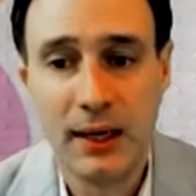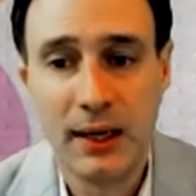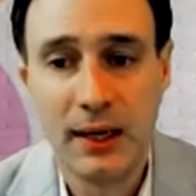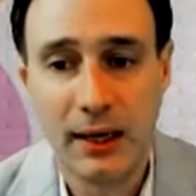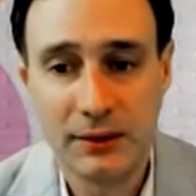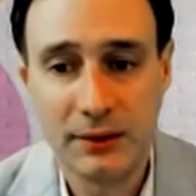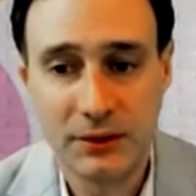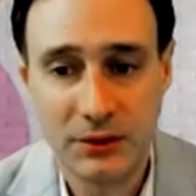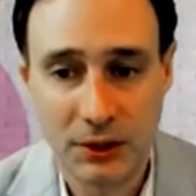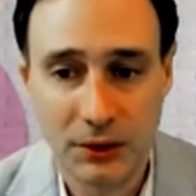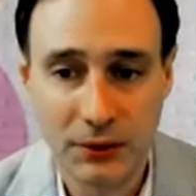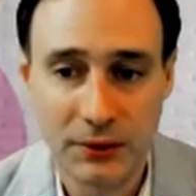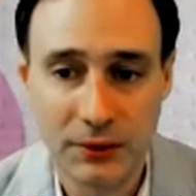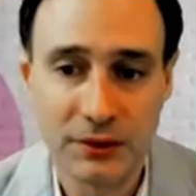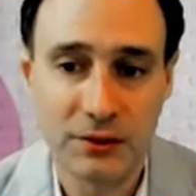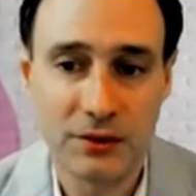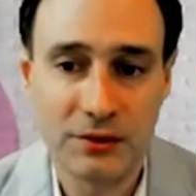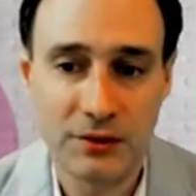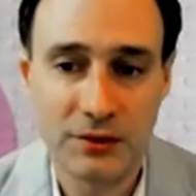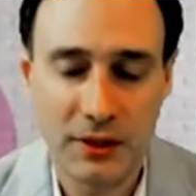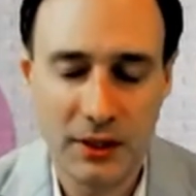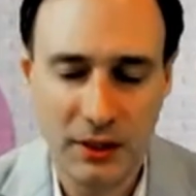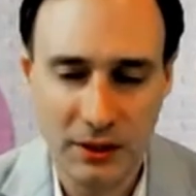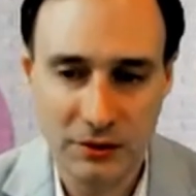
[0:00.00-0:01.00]
tokens, because
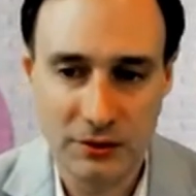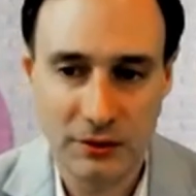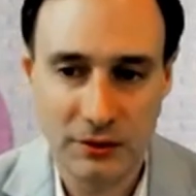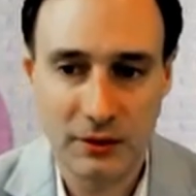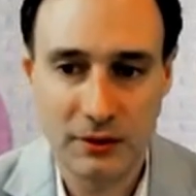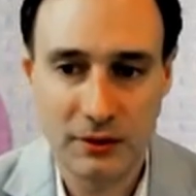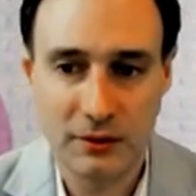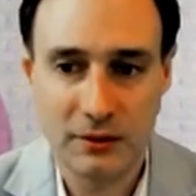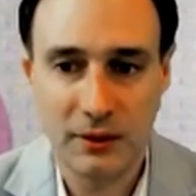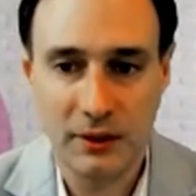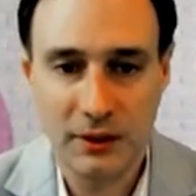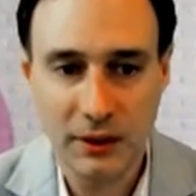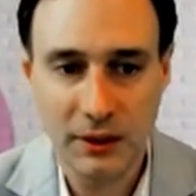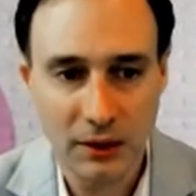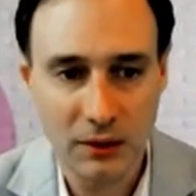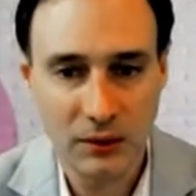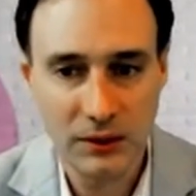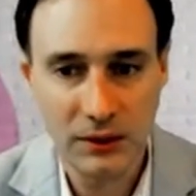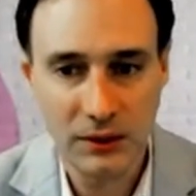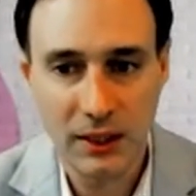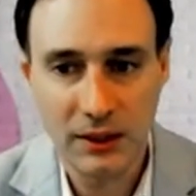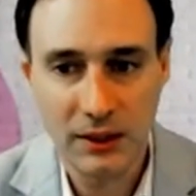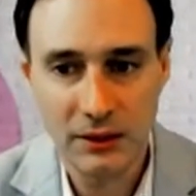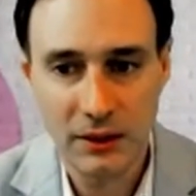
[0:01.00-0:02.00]
it is
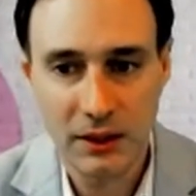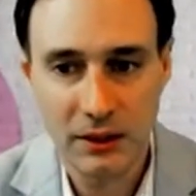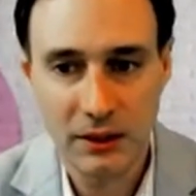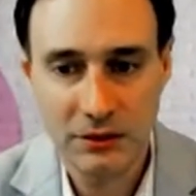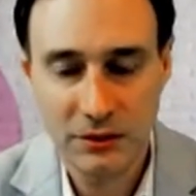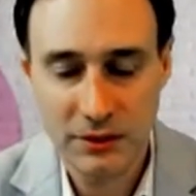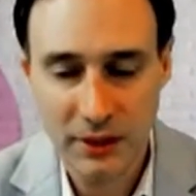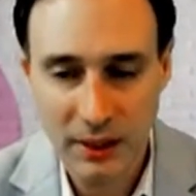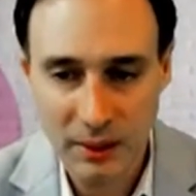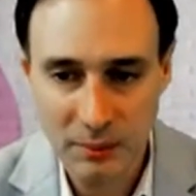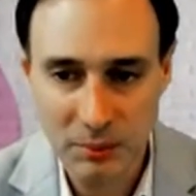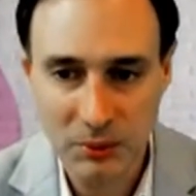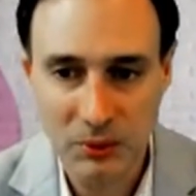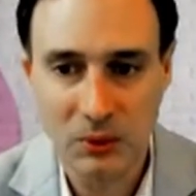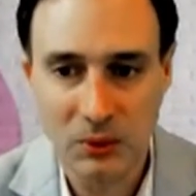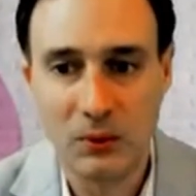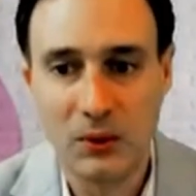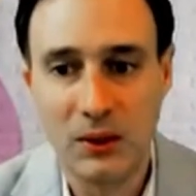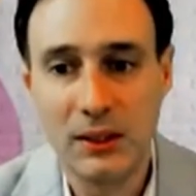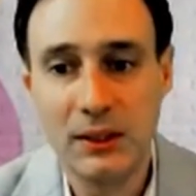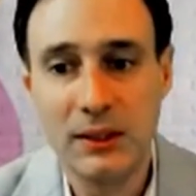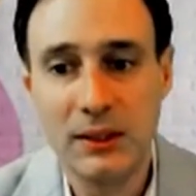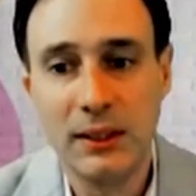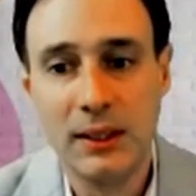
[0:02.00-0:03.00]
a stable
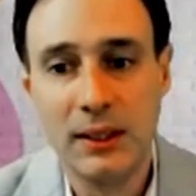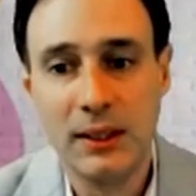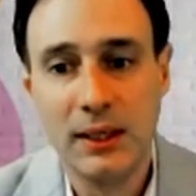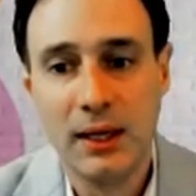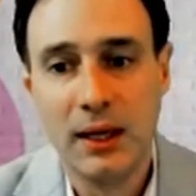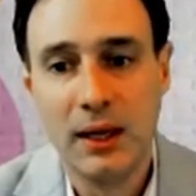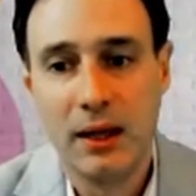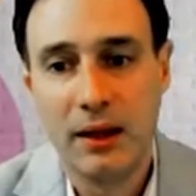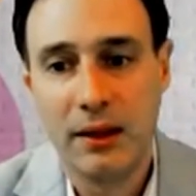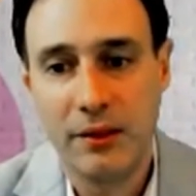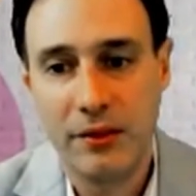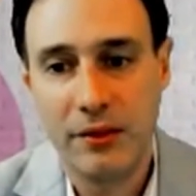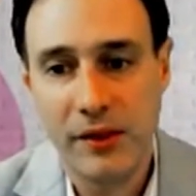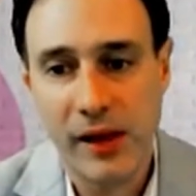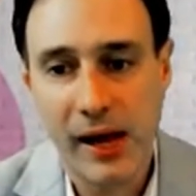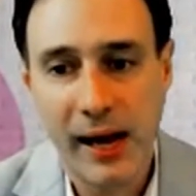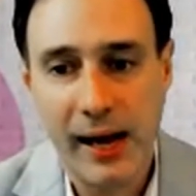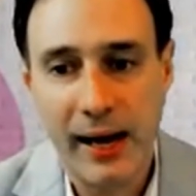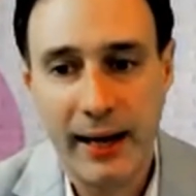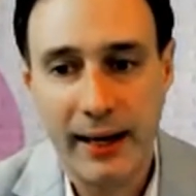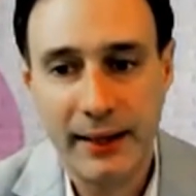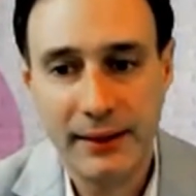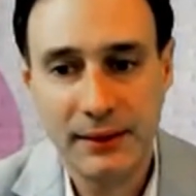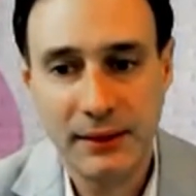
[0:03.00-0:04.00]
coin
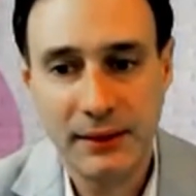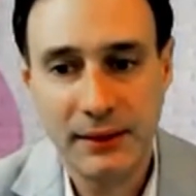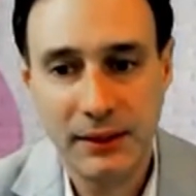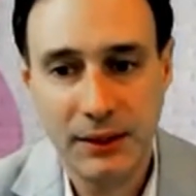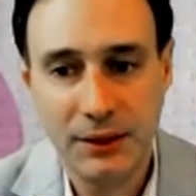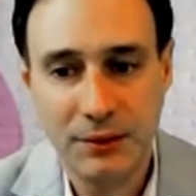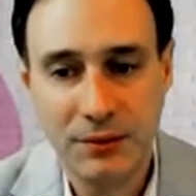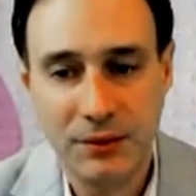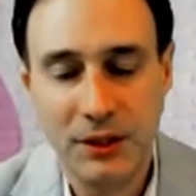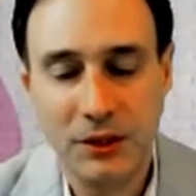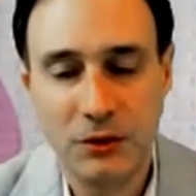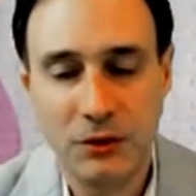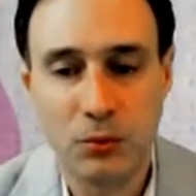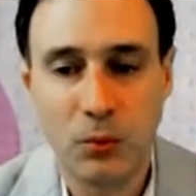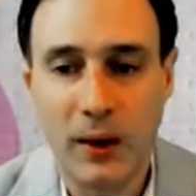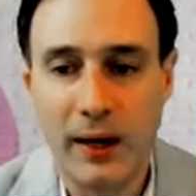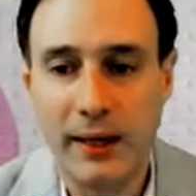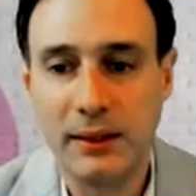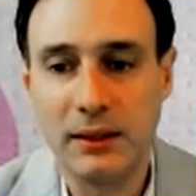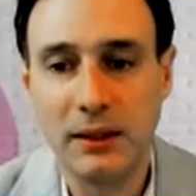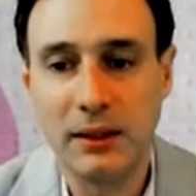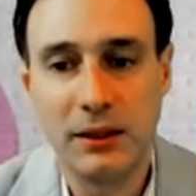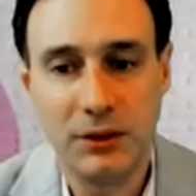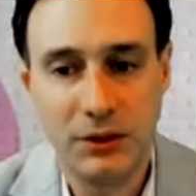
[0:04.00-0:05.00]
that is
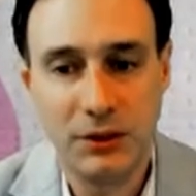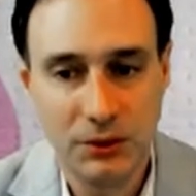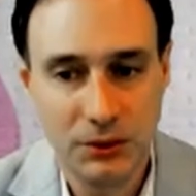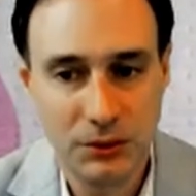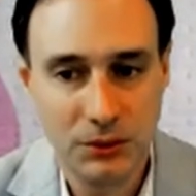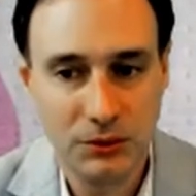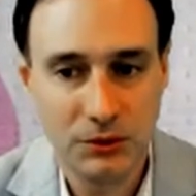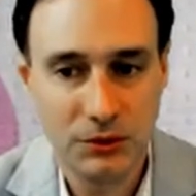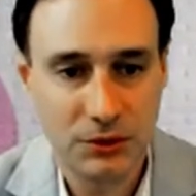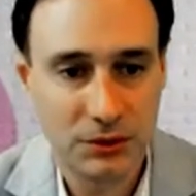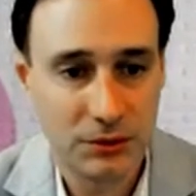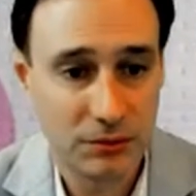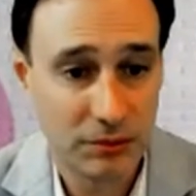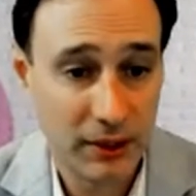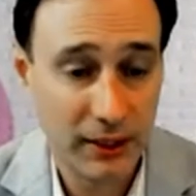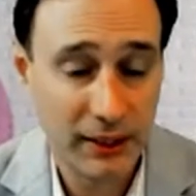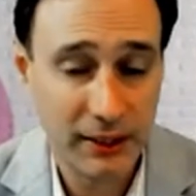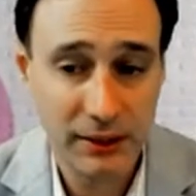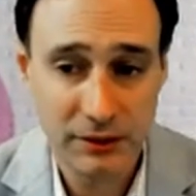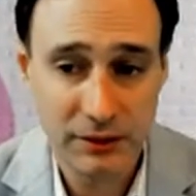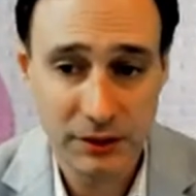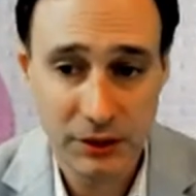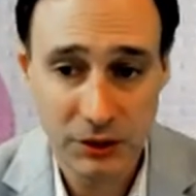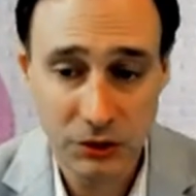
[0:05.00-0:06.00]
widely used.
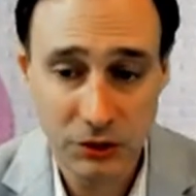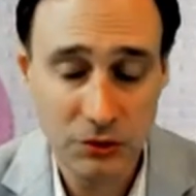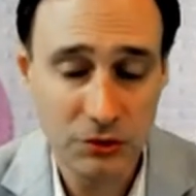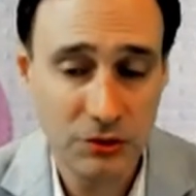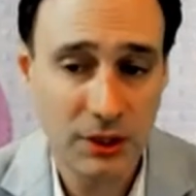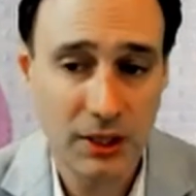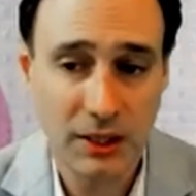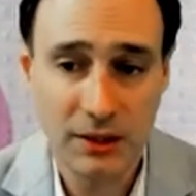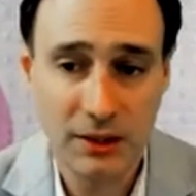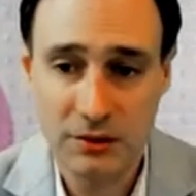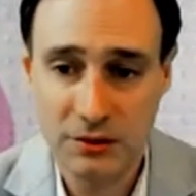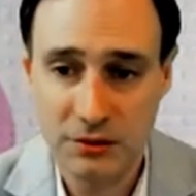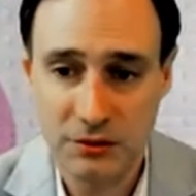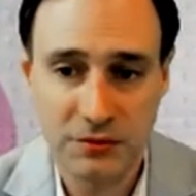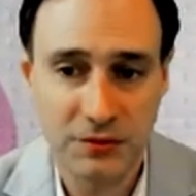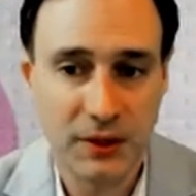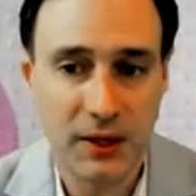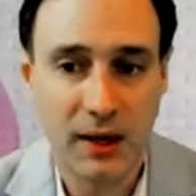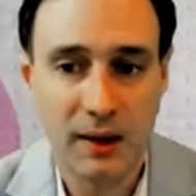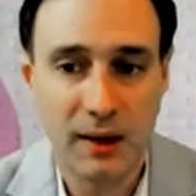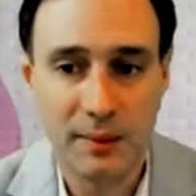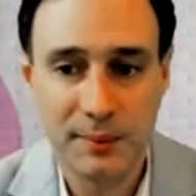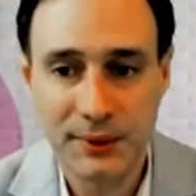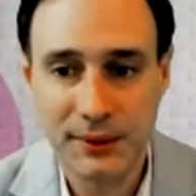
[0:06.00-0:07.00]
Right, the use case is
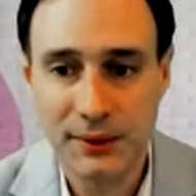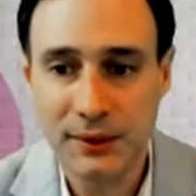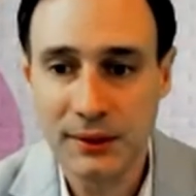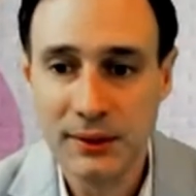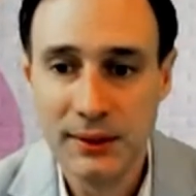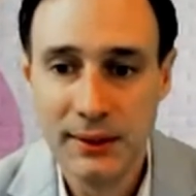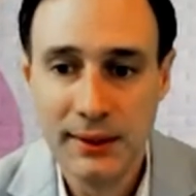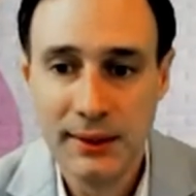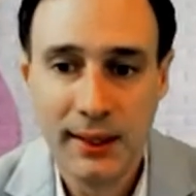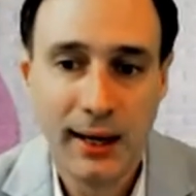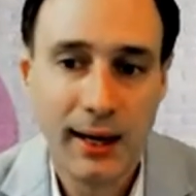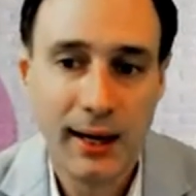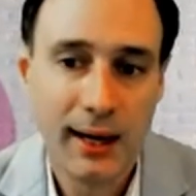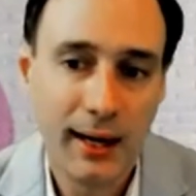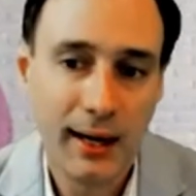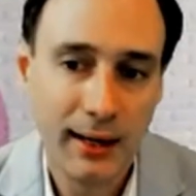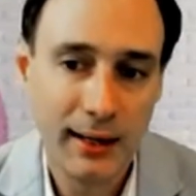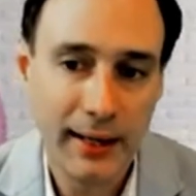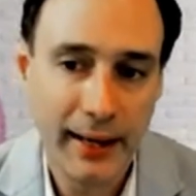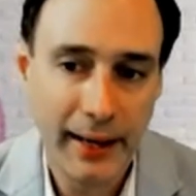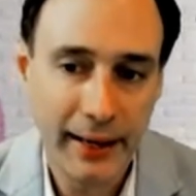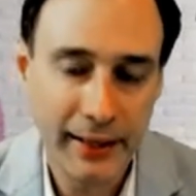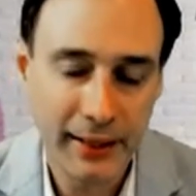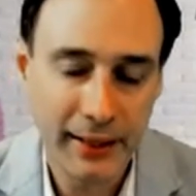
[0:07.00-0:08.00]
phenomenal,
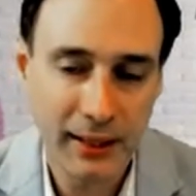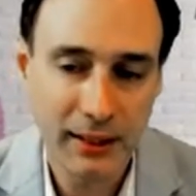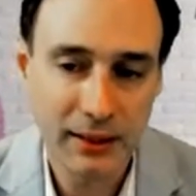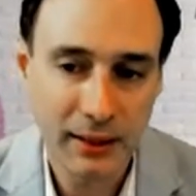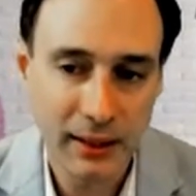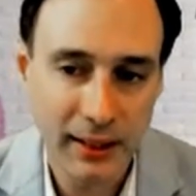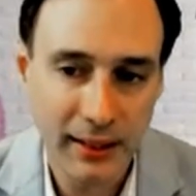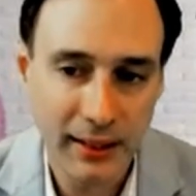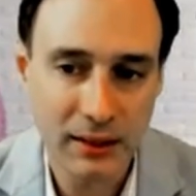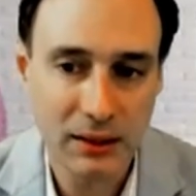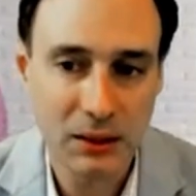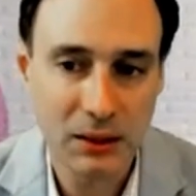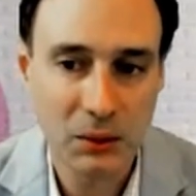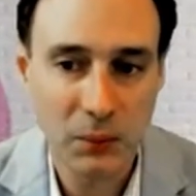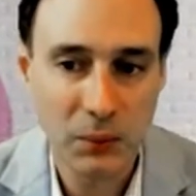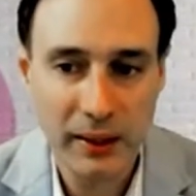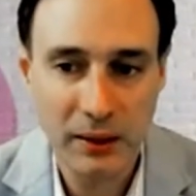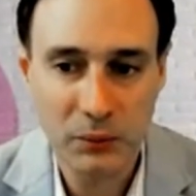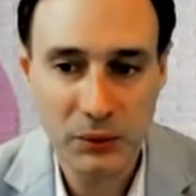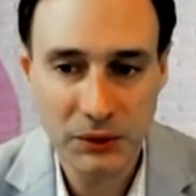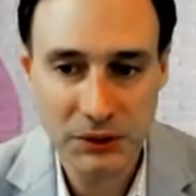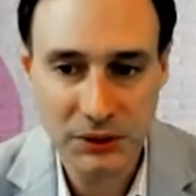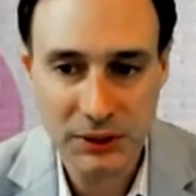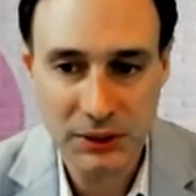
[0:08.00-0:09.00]
and I like the way in
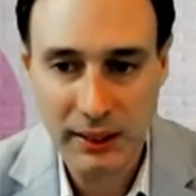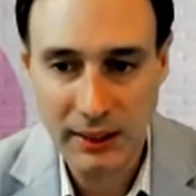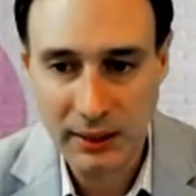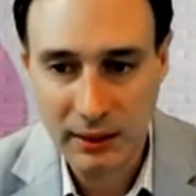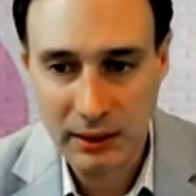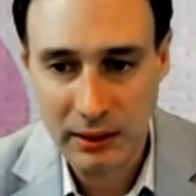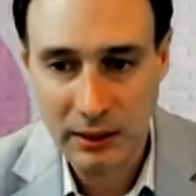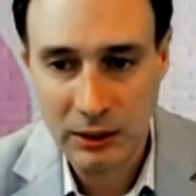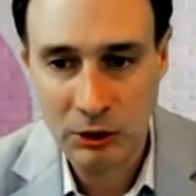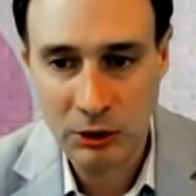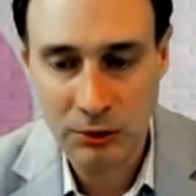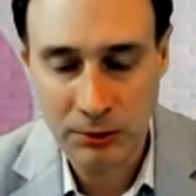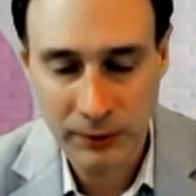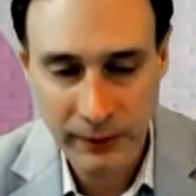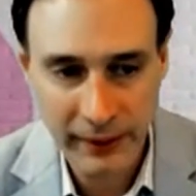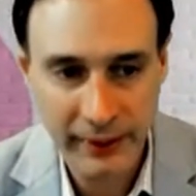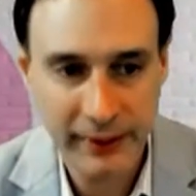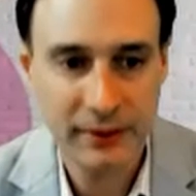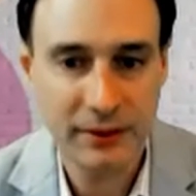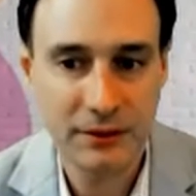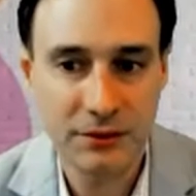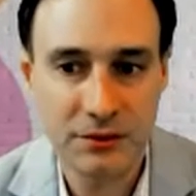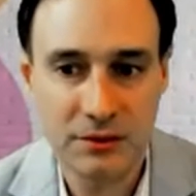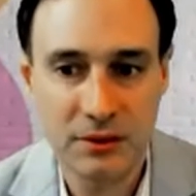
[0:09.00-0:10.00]
which they create
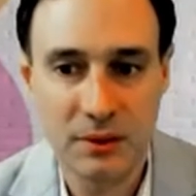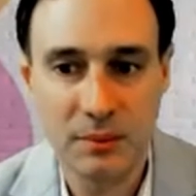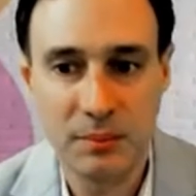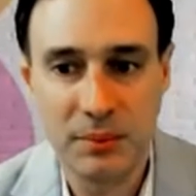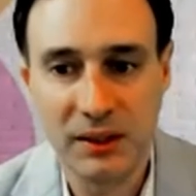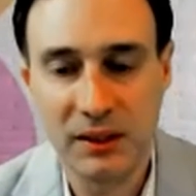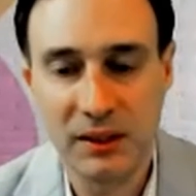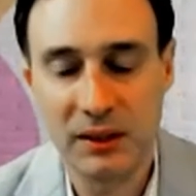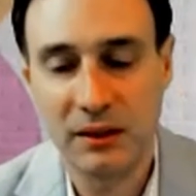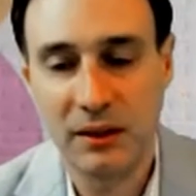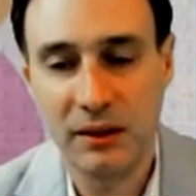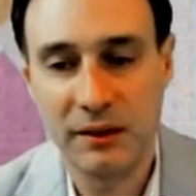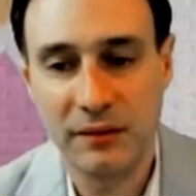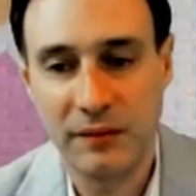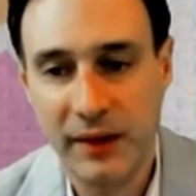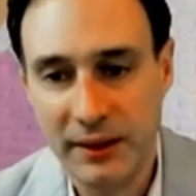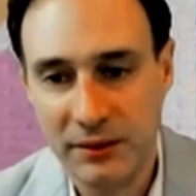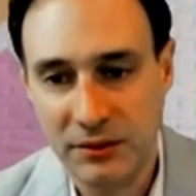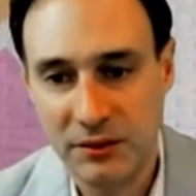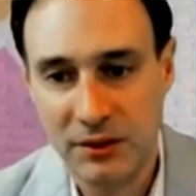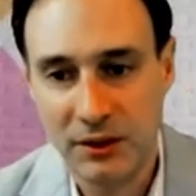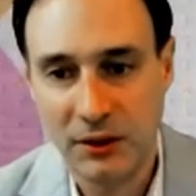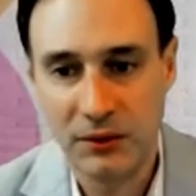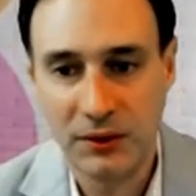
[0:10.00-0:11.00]
the stability of that
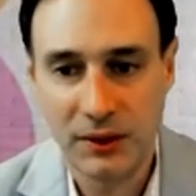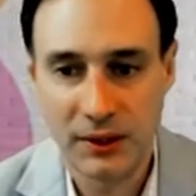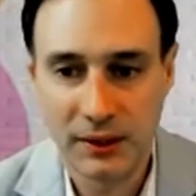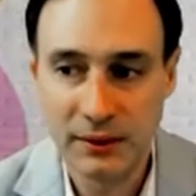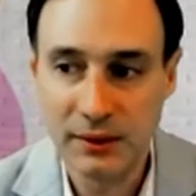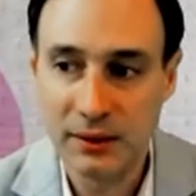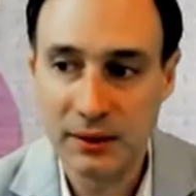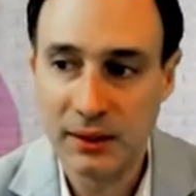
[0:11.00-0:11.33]
token.